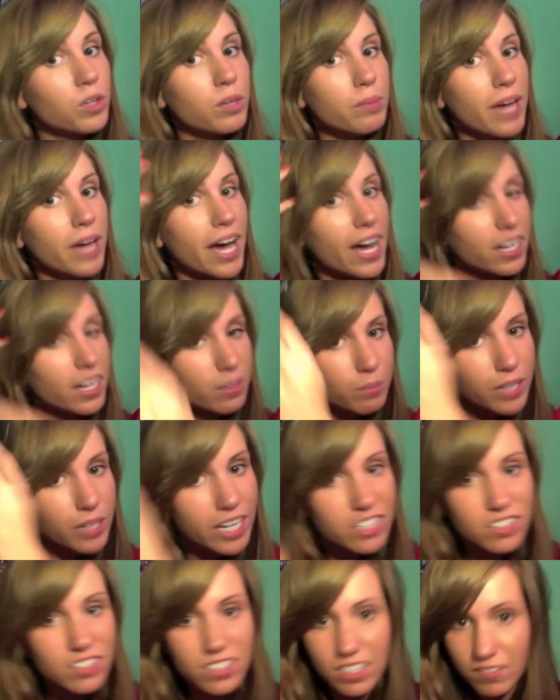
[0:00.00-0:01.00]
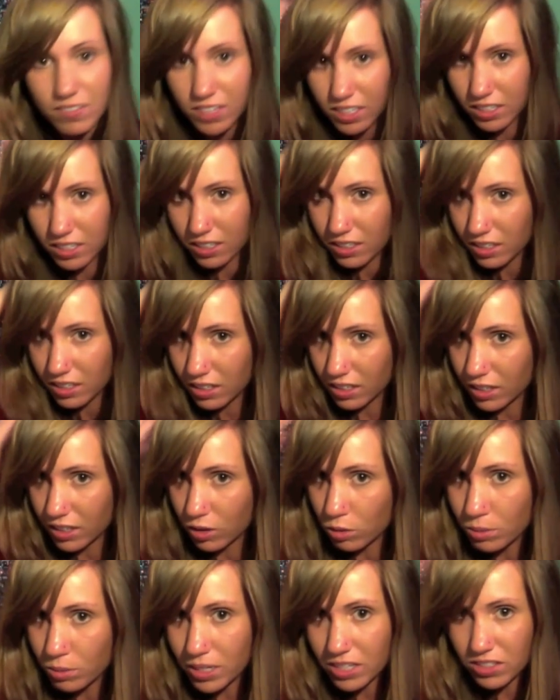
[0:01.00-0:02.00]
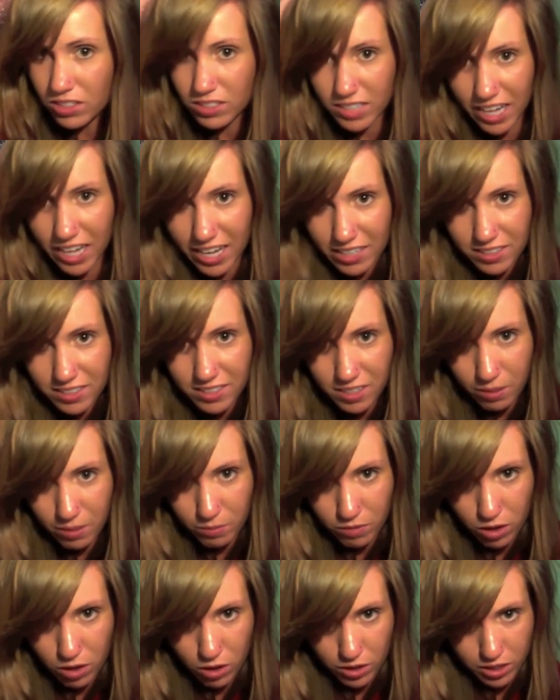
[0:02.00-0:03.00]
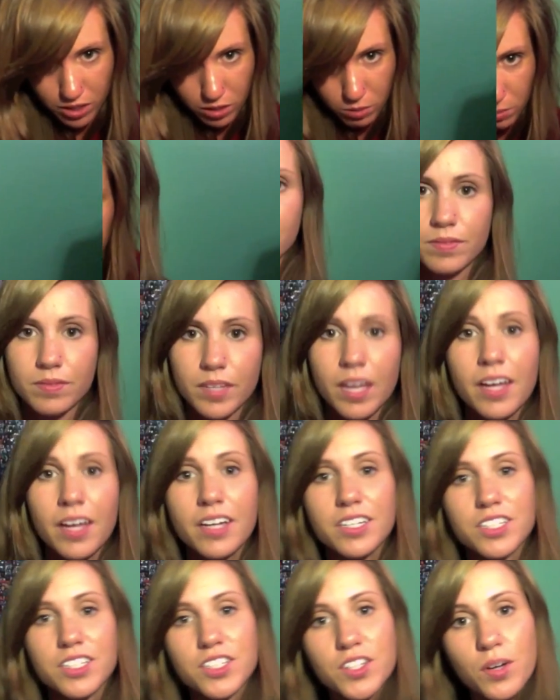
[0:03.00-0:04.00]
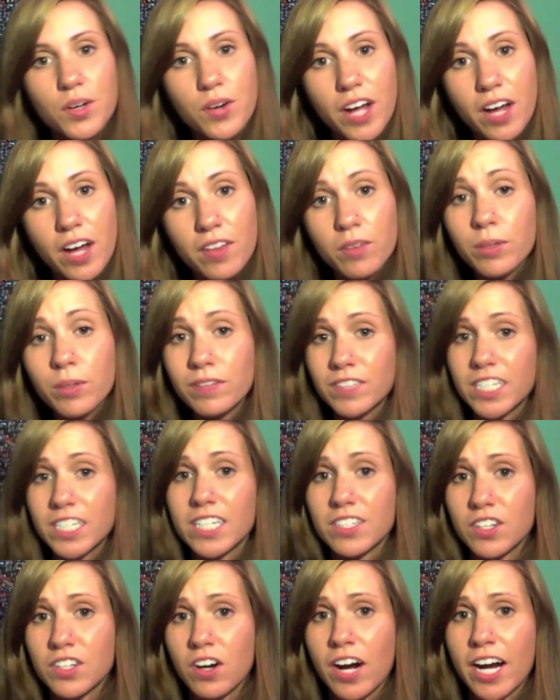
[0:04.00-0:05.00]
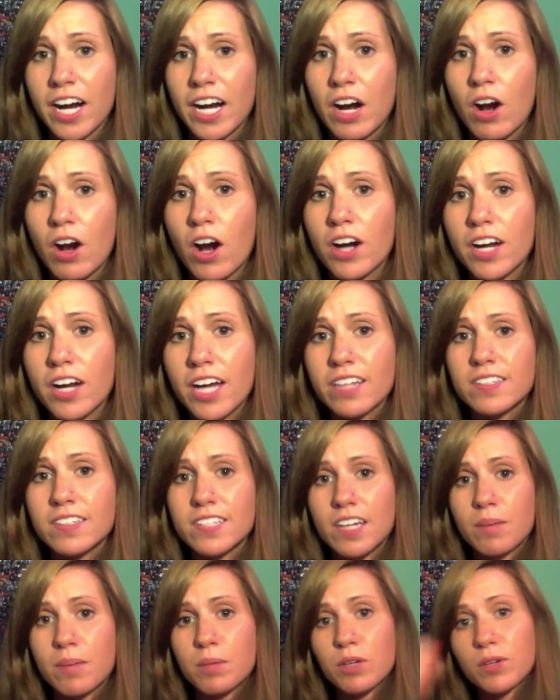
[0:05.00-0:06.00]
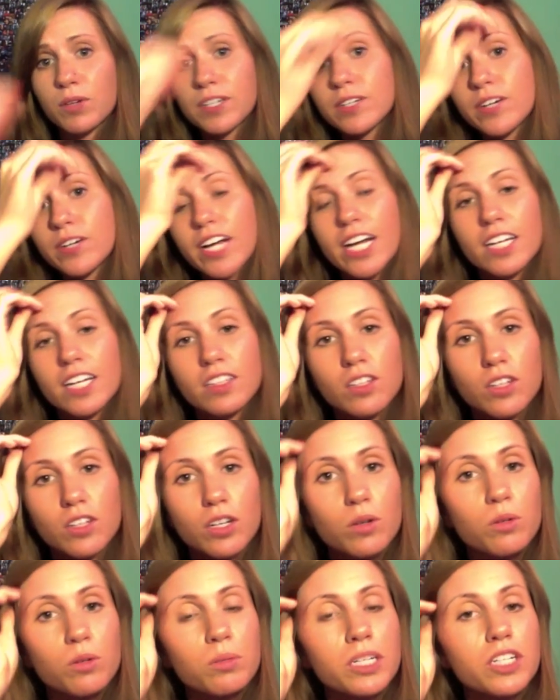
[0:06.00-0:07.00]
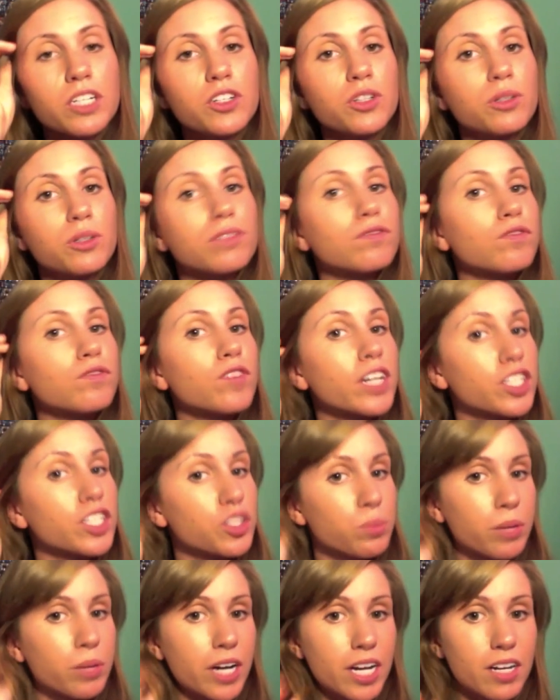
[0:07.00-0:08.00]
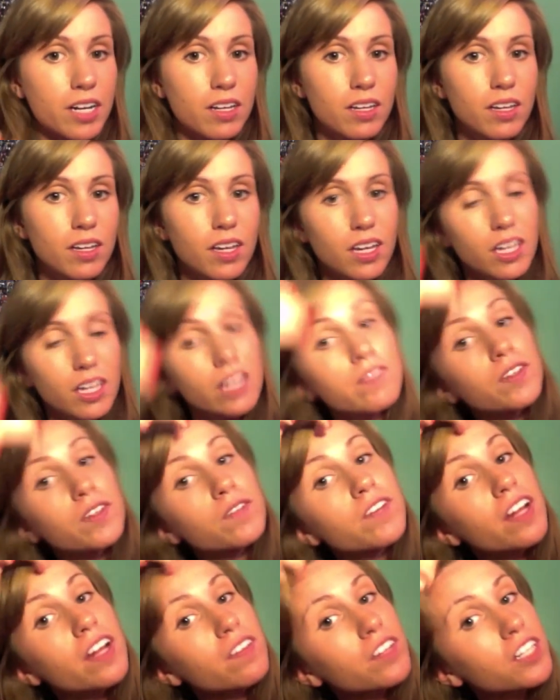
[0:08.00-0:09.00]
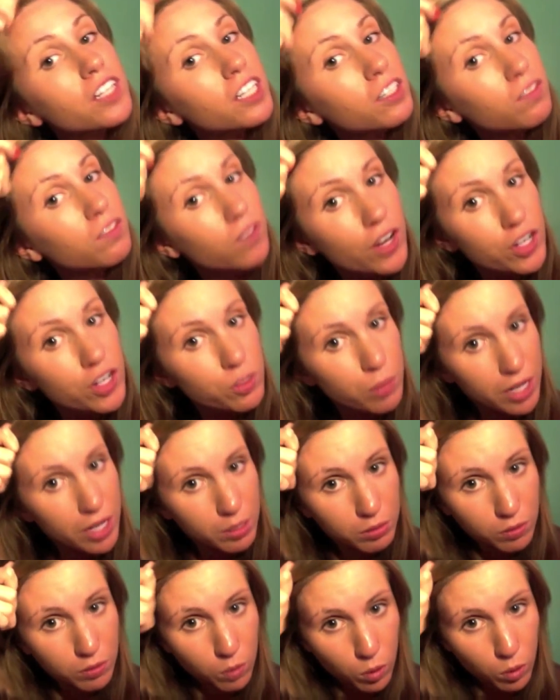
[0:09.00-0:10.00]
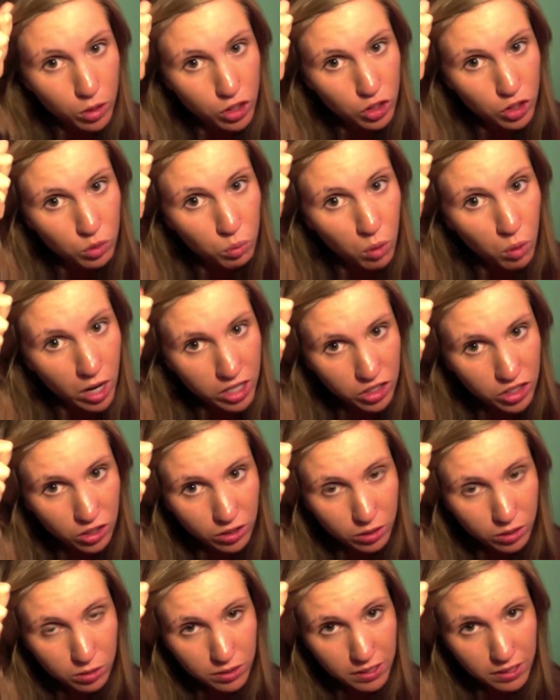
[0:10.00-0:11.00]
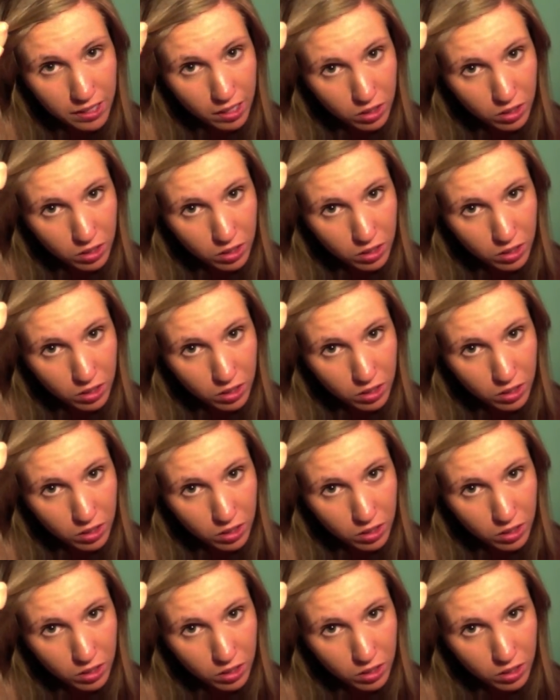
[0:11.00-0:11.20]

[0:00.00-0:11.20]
back, but I just give it a little bit just to add some volume. So now that we've teased our hair, our next step in recreating the look would be to do a French braid. If you've never done a French braid before, just watch closely and I'll